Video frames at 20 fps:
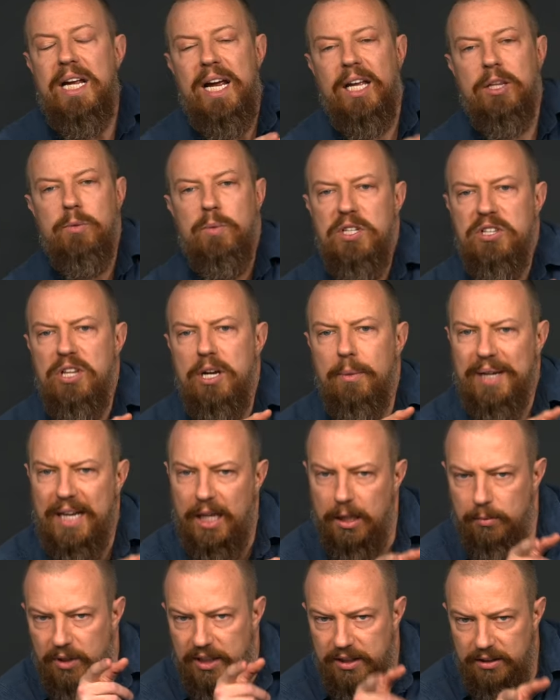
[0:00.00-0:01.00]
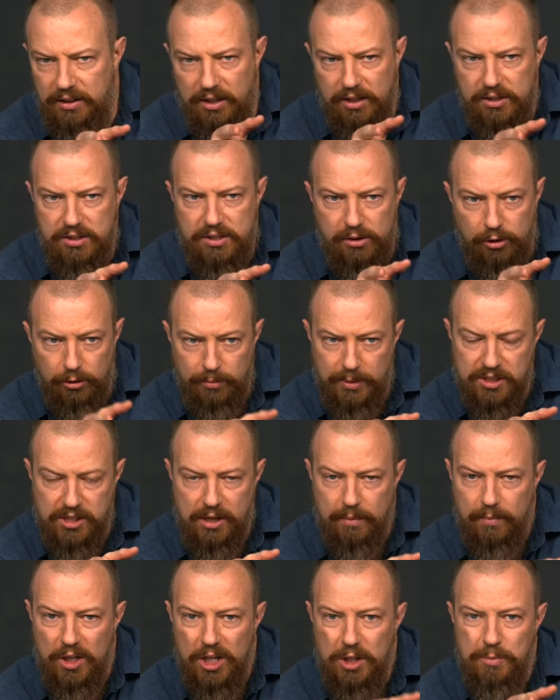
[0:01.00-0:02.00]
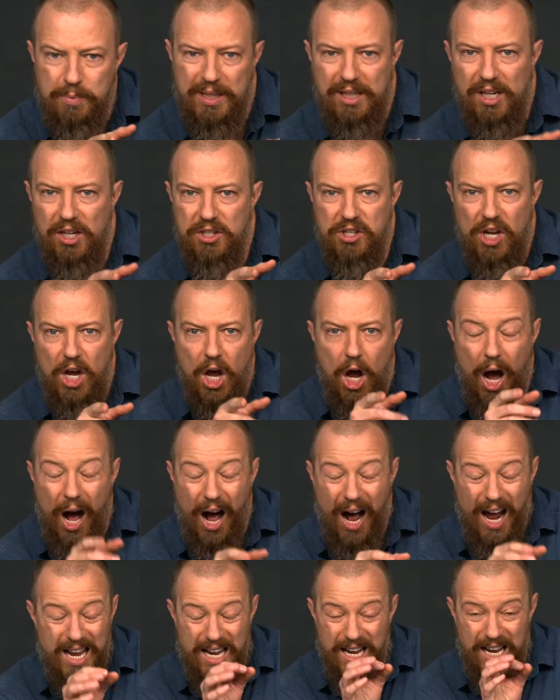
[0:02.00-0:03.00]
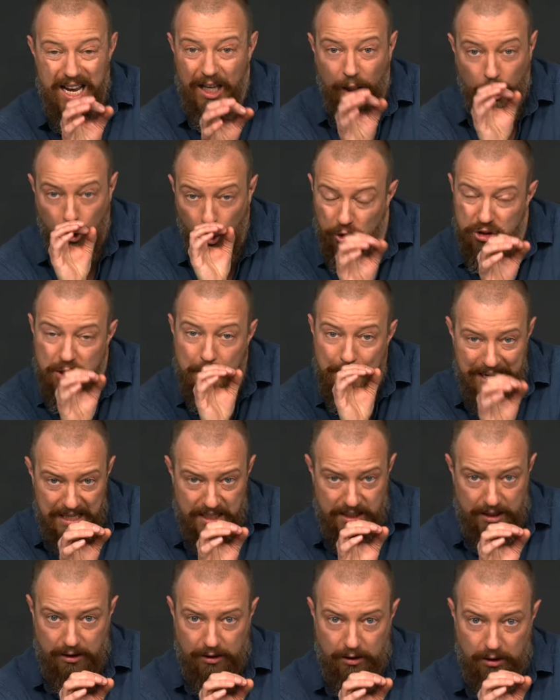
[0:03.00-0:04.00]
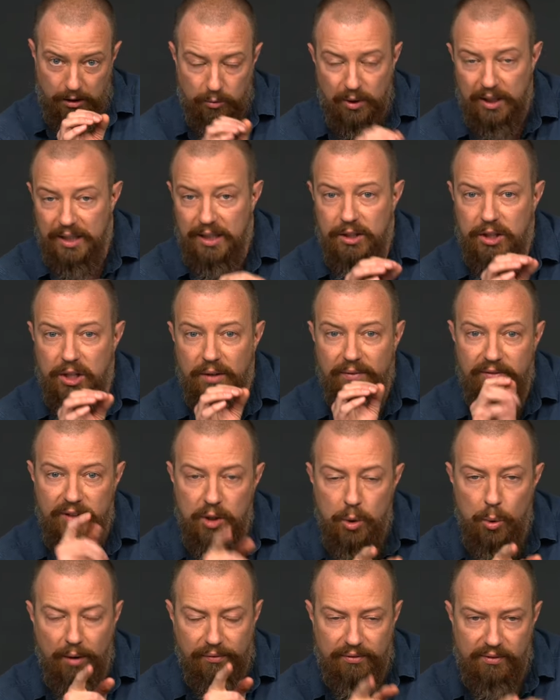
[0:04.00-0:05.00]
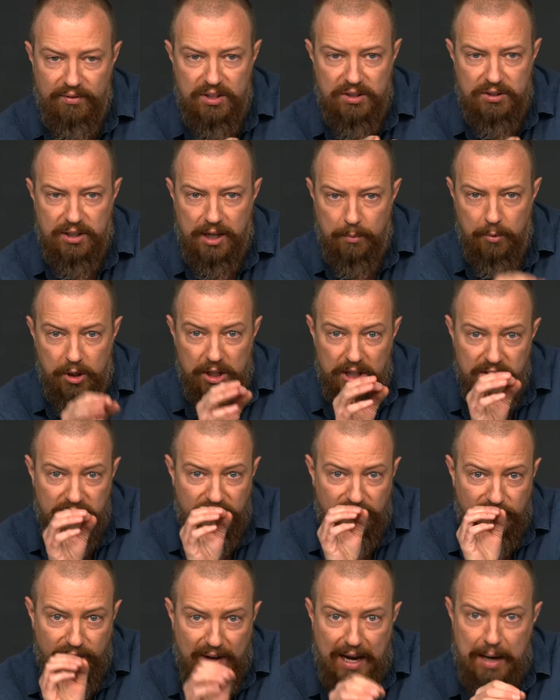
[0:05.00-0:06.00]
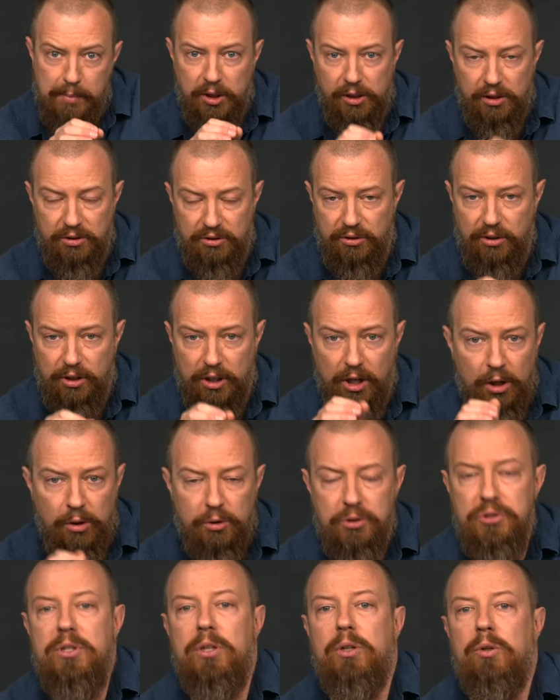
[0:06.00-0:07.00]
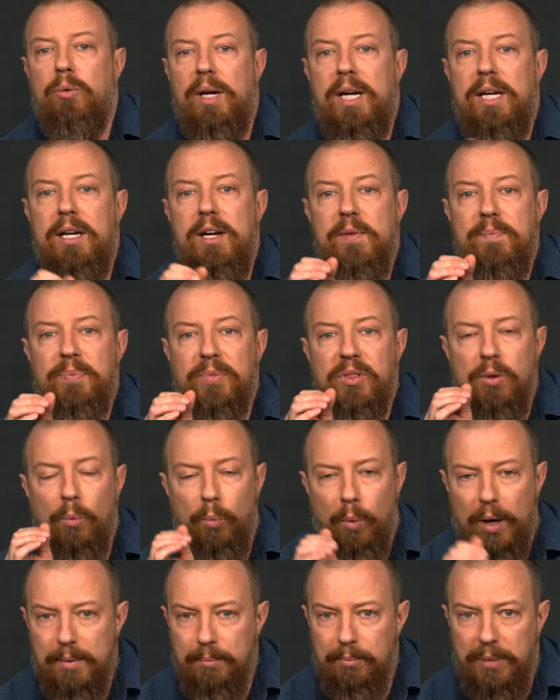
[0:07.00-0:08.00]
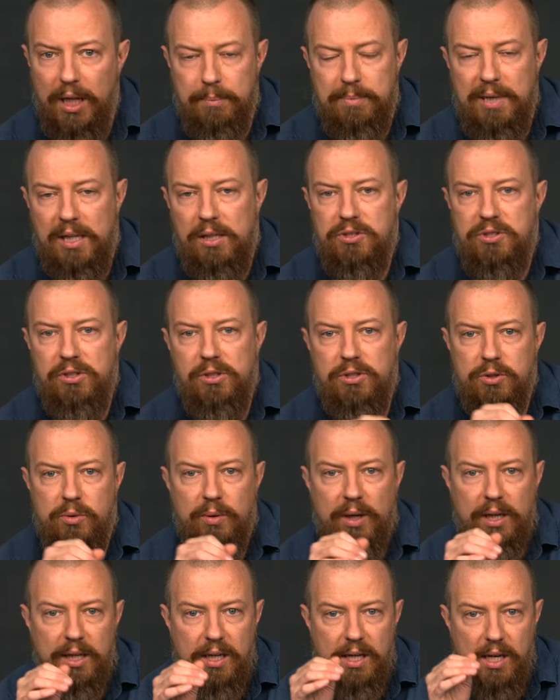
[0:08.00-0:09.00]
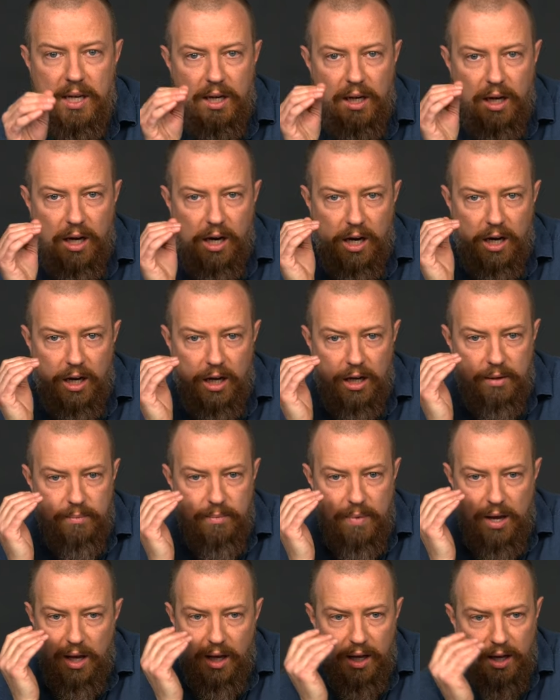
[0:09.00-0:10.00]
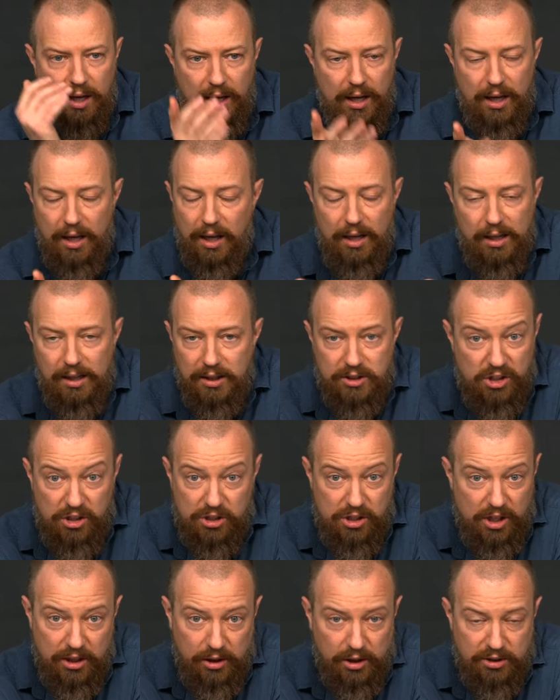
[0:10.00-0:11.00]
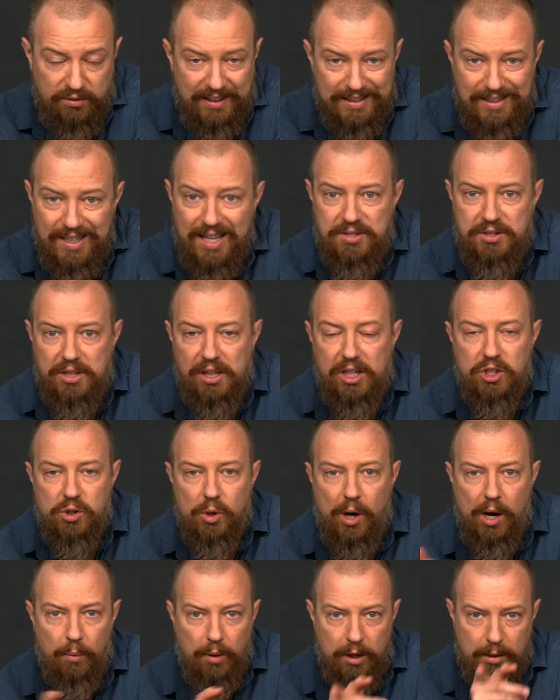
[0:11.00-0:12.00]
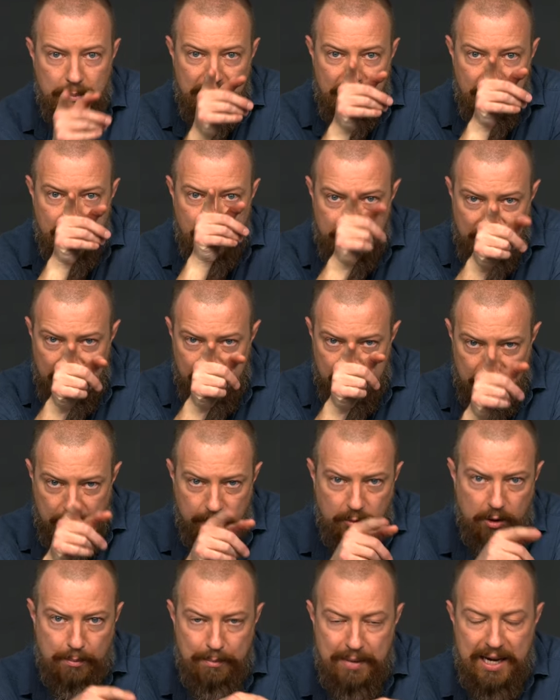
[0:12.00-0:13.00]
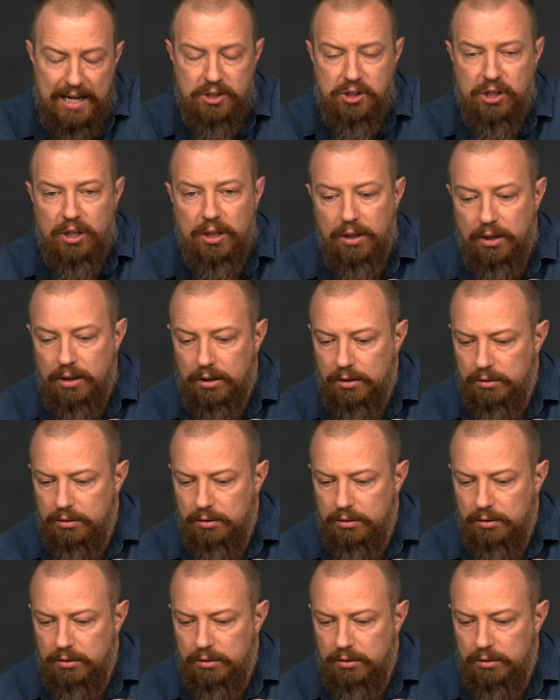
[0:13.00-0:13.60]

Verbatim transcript: And the reason I'm calibrating to this Lumix camera is because it looks amazing, right? The view off of this camera is fabulous. The colors look great. The white and black balance looks great. Um, it, it just, it looks fantastic. And so I want to make that camera match it.